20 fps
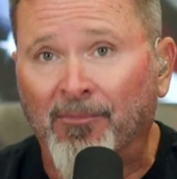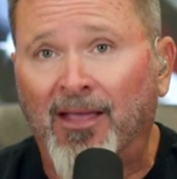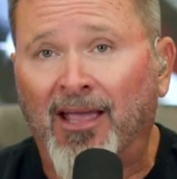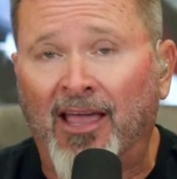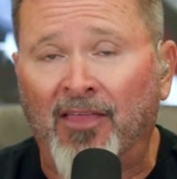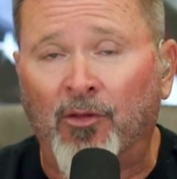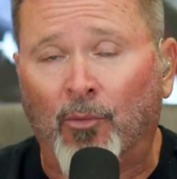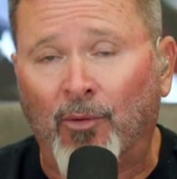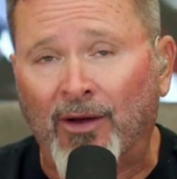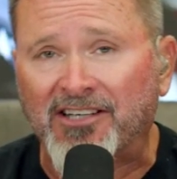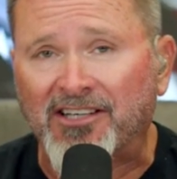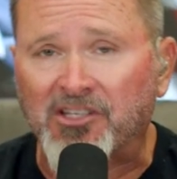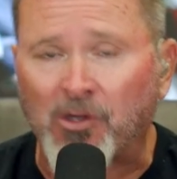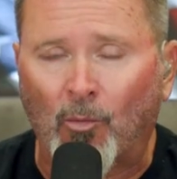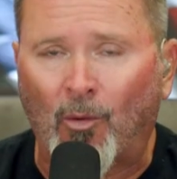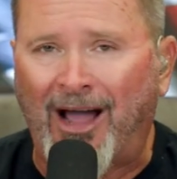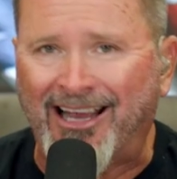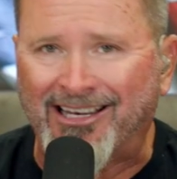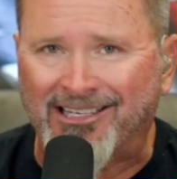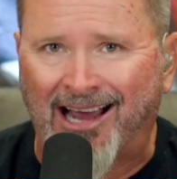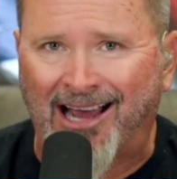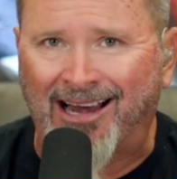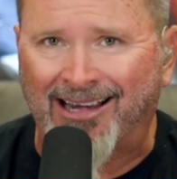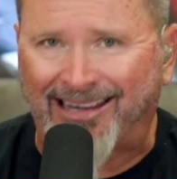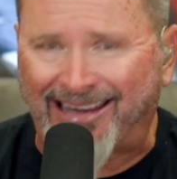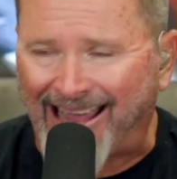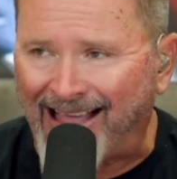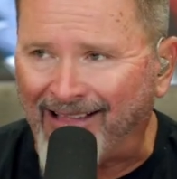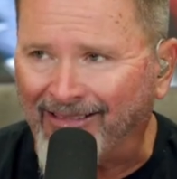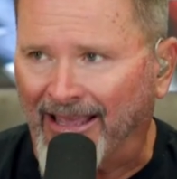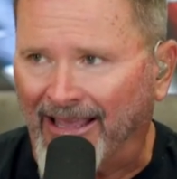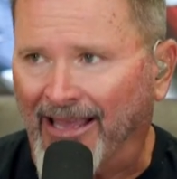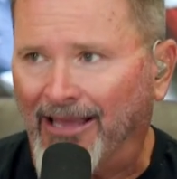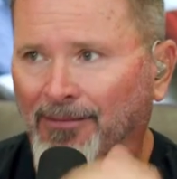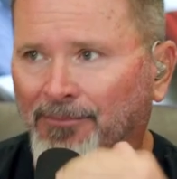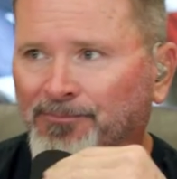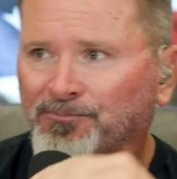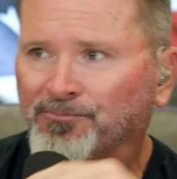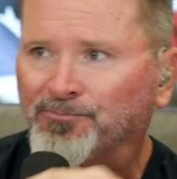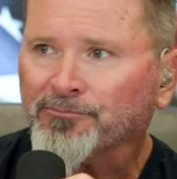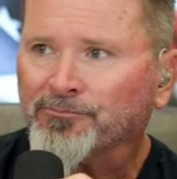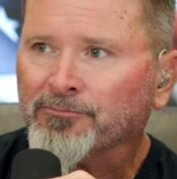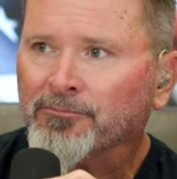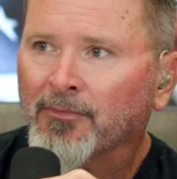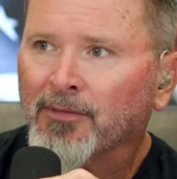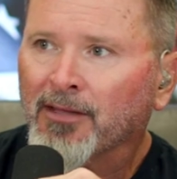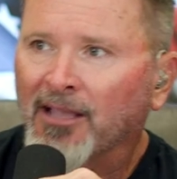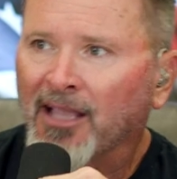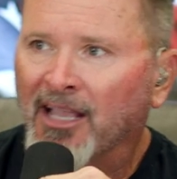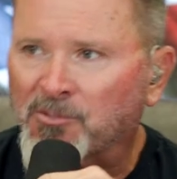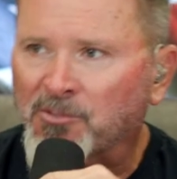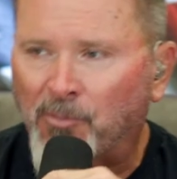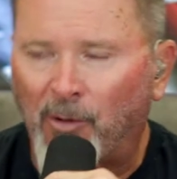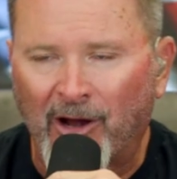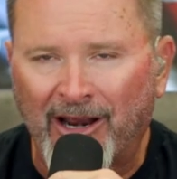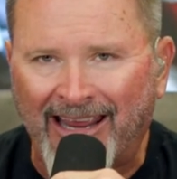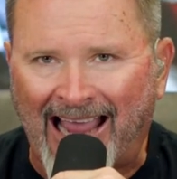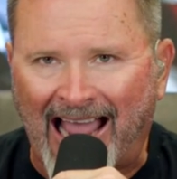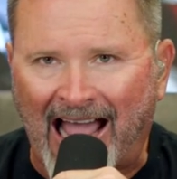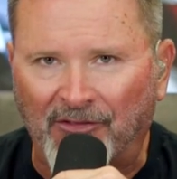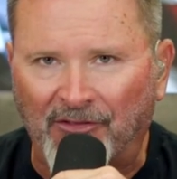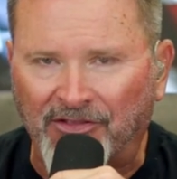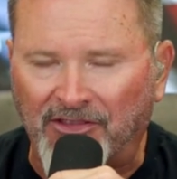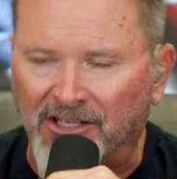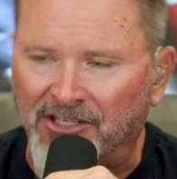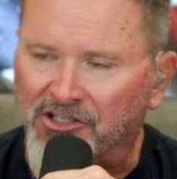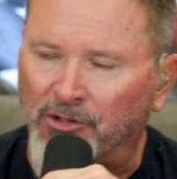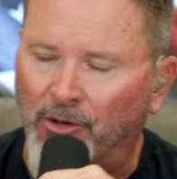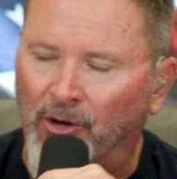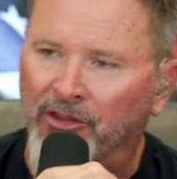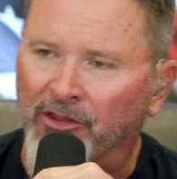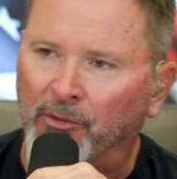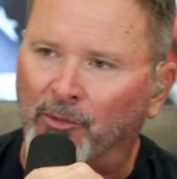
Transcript: And the reason why John Kelly is putting out this story,